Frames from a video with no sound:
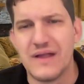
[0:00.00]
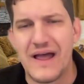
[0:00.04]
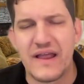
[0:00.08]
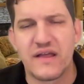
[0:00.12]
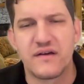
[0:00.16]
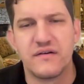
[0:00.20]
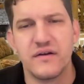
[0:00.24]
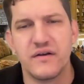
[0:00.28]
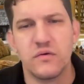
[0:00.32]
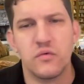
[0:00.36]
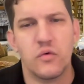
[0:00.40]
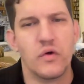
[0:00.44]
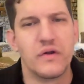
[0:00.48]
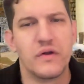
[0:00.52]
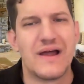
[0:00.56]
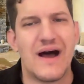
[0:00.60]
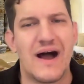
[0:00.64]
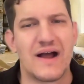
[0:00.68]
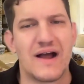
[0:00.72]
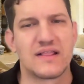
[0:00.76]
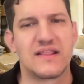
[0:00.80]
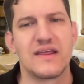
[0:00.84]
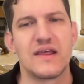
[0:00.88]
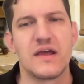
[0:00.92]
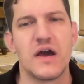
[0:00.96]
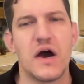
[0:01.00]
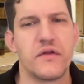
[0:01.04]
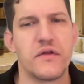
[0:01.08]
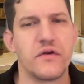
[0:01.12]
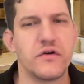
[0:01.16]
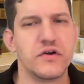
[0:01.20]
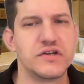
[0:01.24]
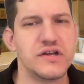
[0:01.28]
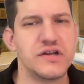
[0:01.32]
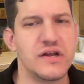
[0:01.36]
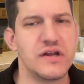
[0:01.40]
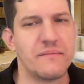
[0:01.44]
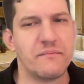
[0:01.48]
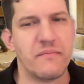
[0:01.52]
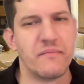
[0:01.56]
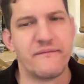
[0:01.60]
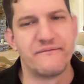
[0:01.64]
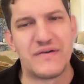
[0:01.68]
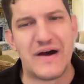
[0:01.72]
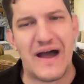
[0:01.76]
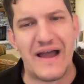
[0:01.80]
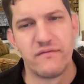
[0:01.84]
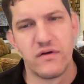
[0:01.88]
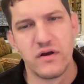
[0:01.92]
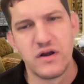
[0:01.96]
likely will knock the other to
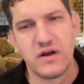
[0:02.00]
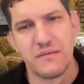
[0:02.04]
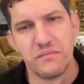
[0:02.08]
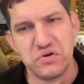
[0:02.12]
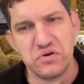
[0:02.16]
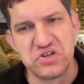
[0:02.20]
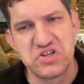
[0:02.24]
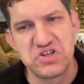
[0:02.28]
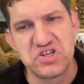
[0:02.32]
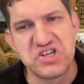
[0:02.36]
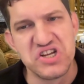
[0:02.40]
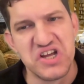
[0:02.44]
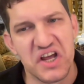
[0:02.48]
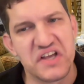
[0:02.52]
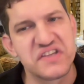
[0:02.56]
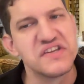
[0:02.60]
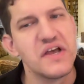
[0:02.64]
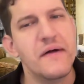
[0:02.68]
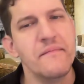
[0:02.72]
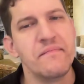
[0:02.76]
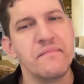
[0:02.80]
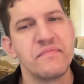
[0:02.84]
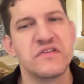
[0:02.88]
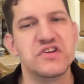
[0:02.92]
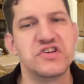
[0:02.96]
number 5 or number 6.